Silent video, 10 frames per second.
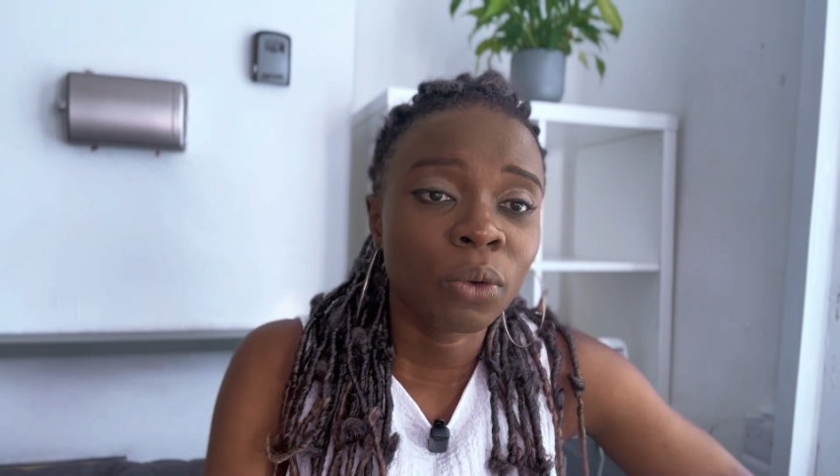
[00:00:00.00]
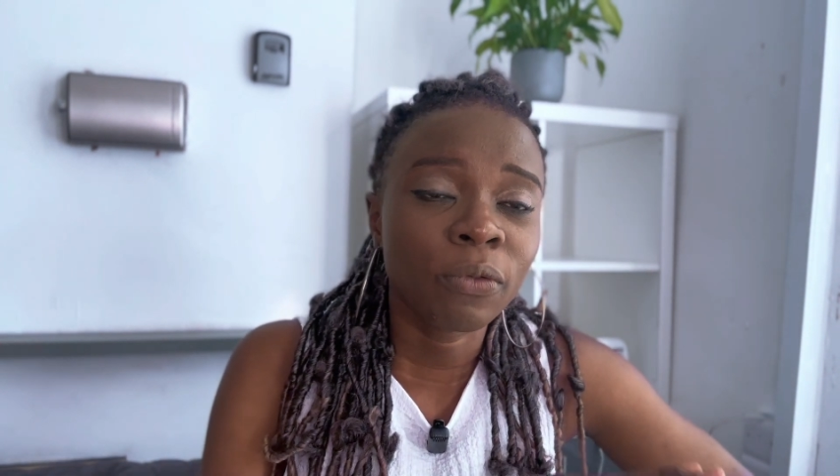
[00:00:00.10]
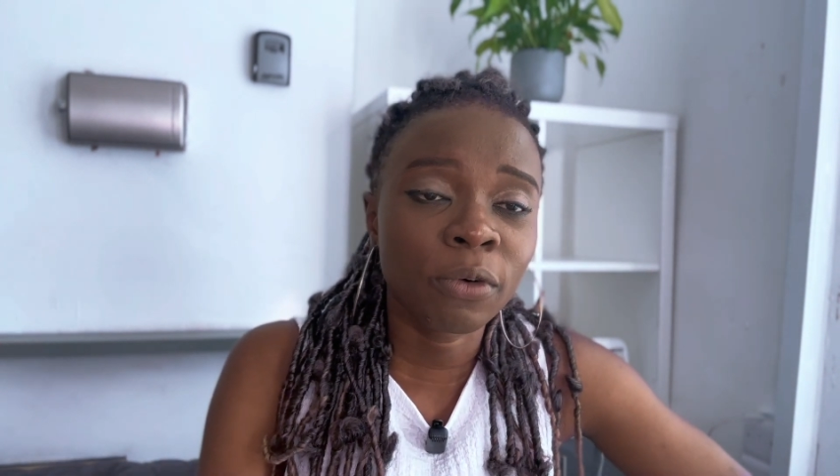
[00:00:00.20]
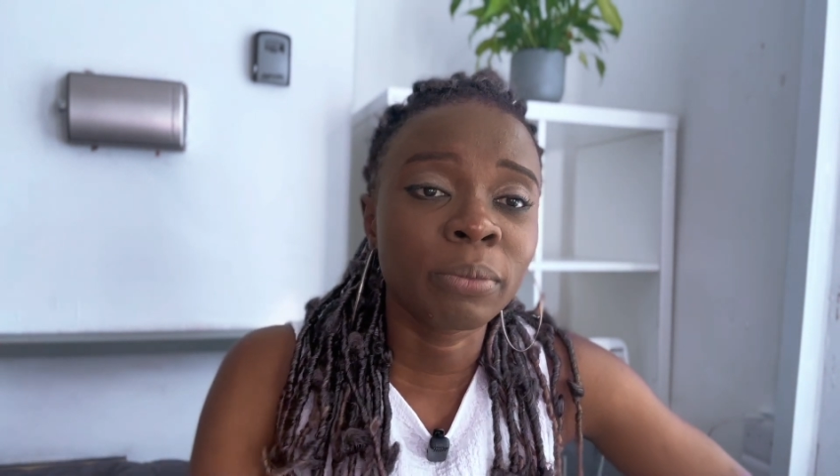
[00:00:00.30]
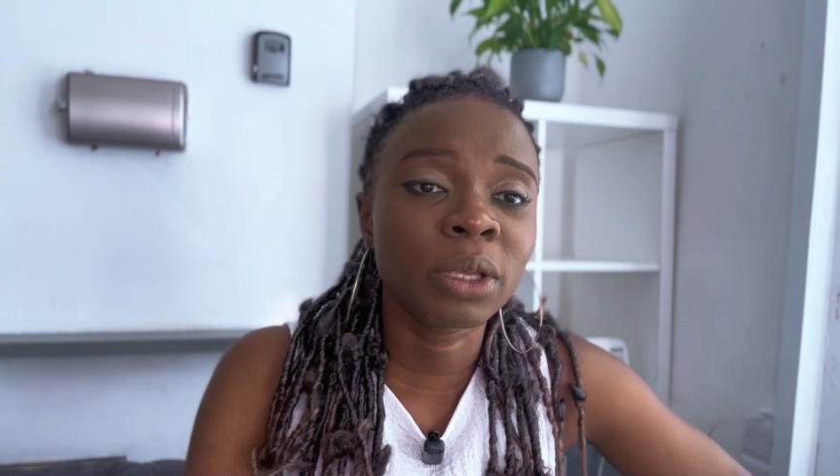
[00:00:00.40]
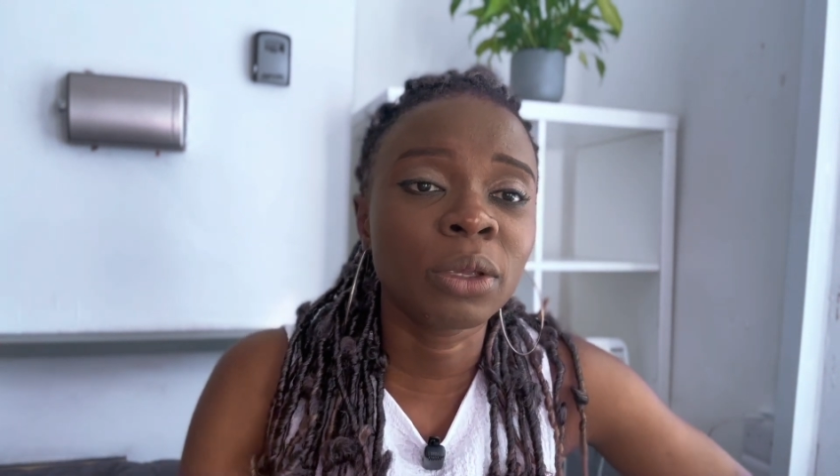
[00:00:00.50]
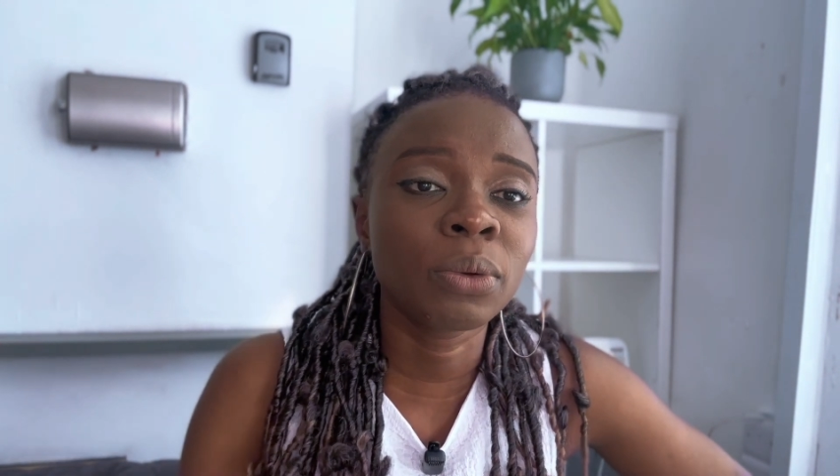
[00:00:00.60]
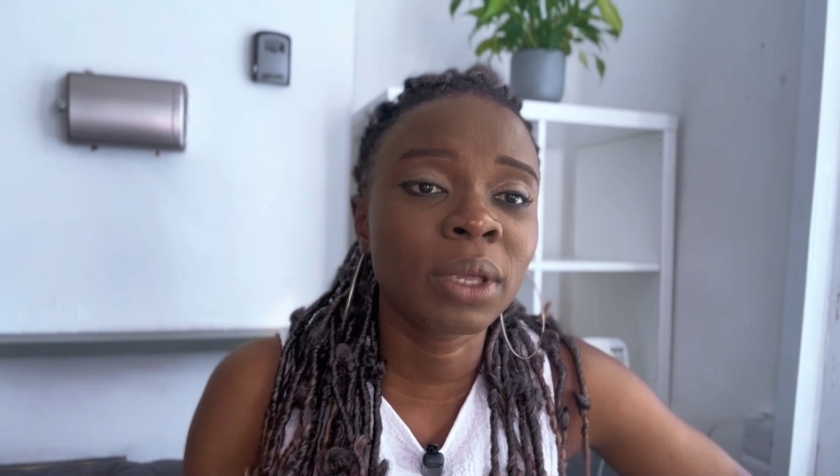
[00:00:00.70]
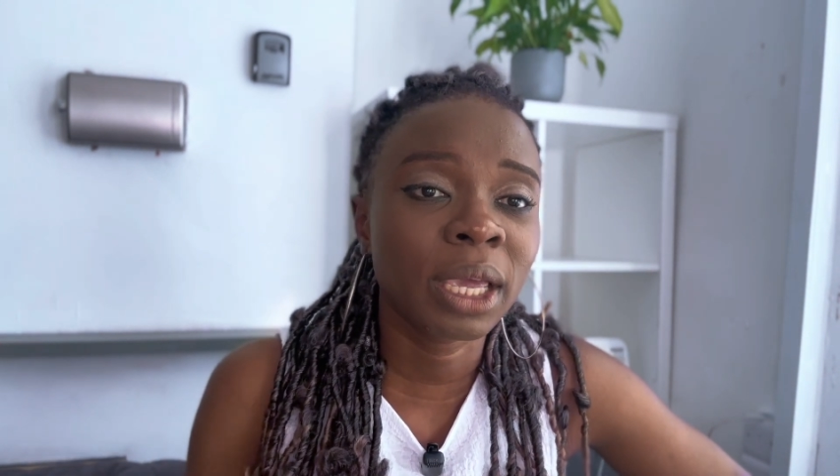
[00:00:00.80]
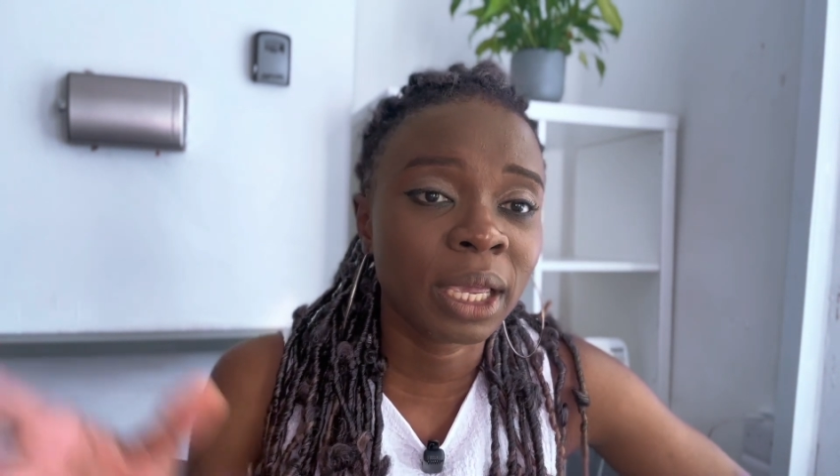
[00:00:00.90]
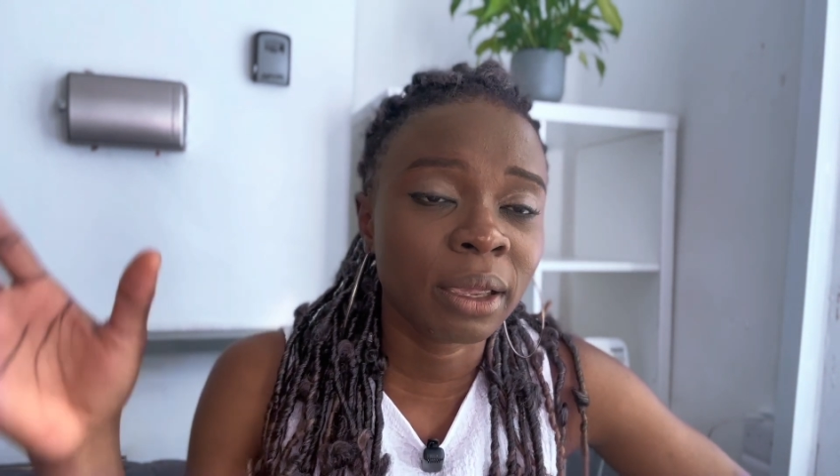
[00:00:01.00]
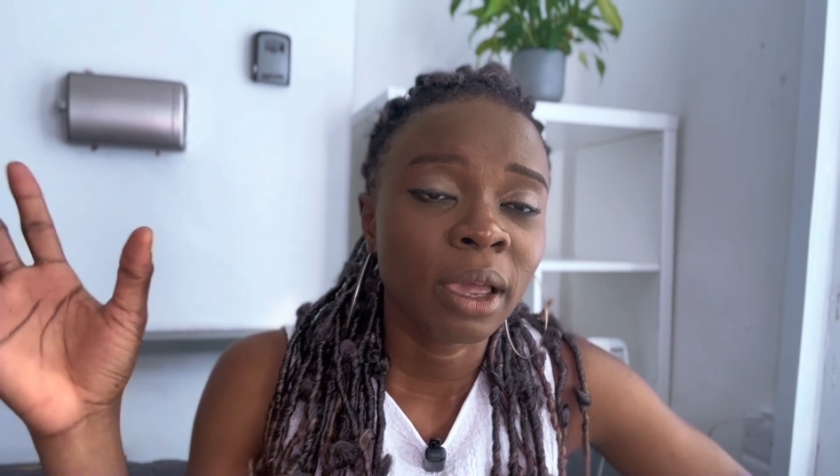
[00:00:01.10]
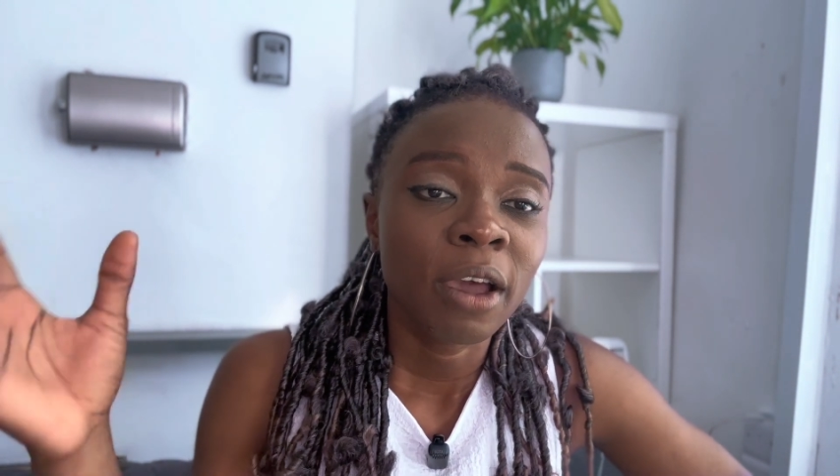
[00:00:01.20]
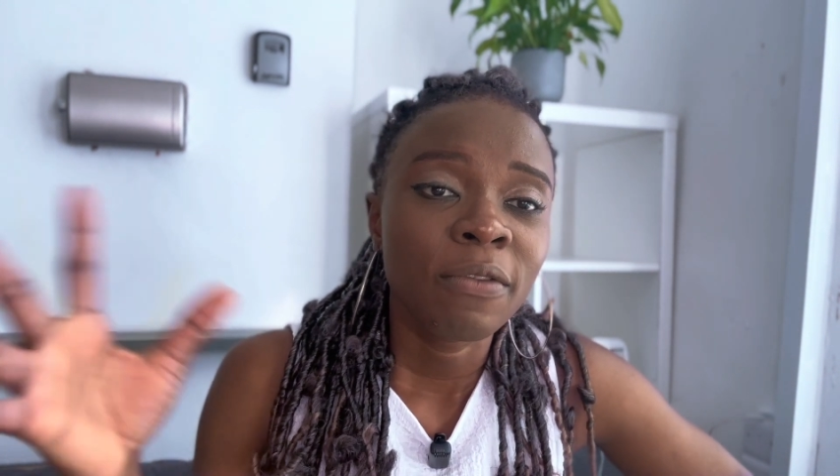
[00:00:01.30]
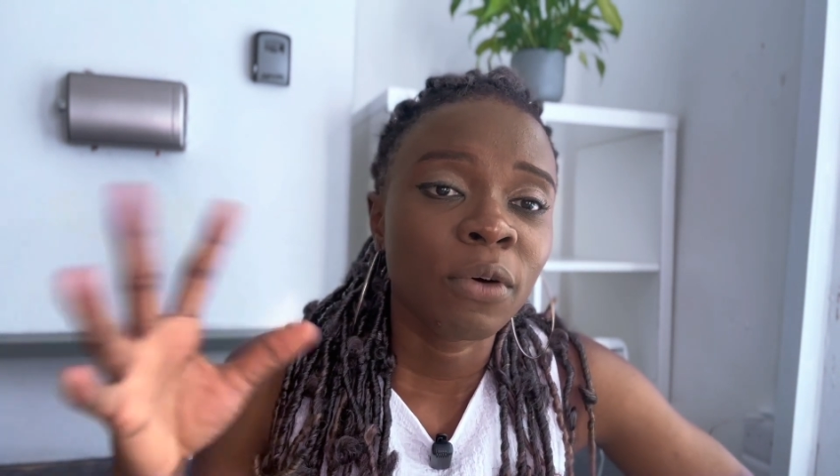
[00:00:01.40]
from the
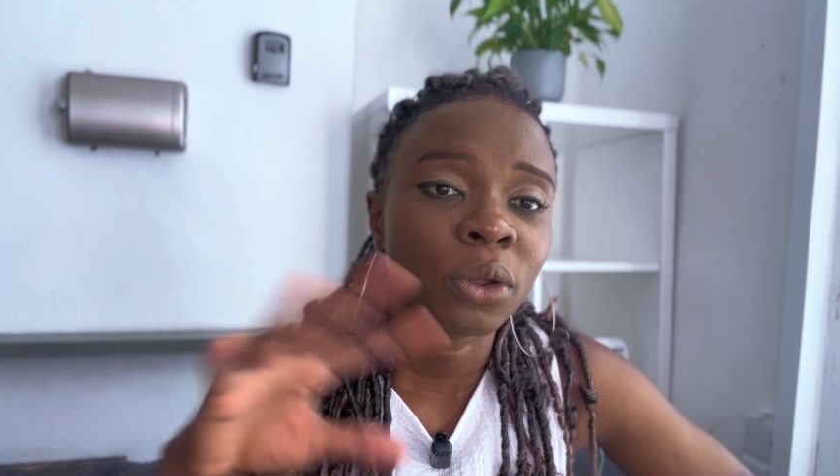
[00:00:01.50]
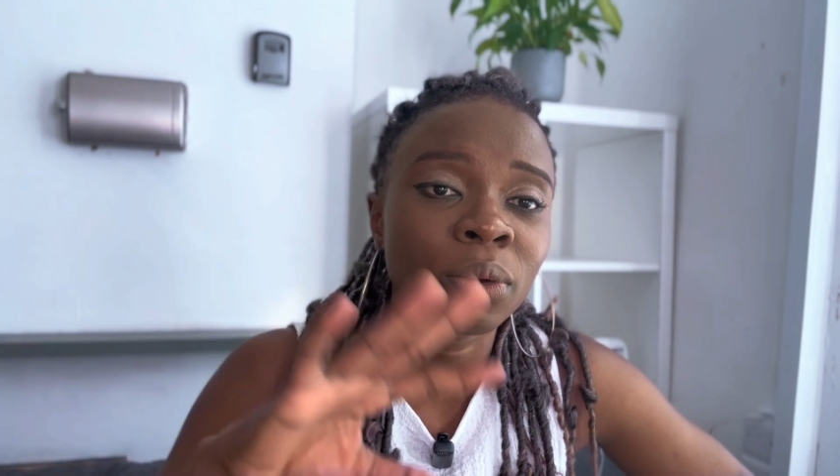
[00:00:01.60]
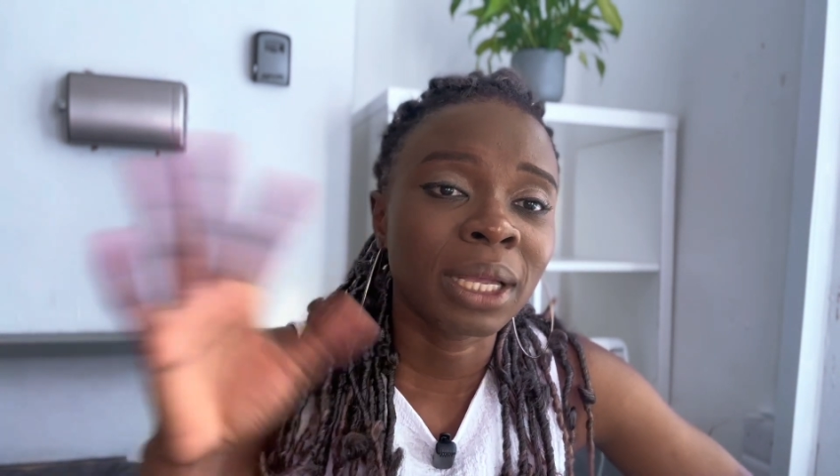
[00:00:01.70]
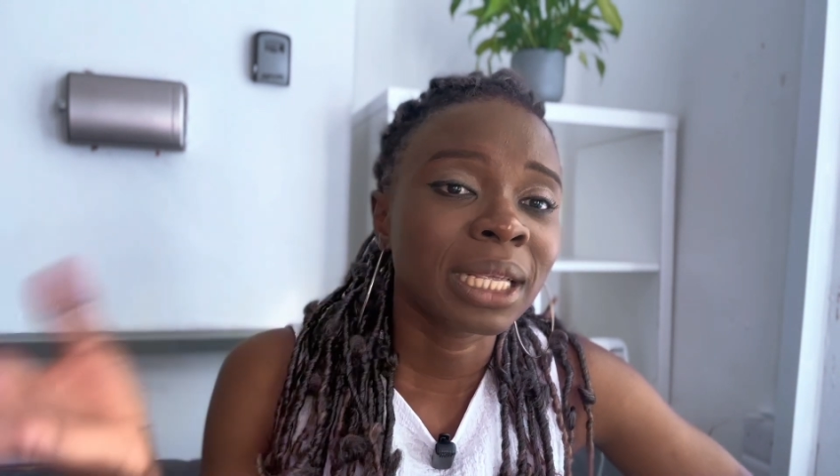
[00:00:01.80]
UK for you,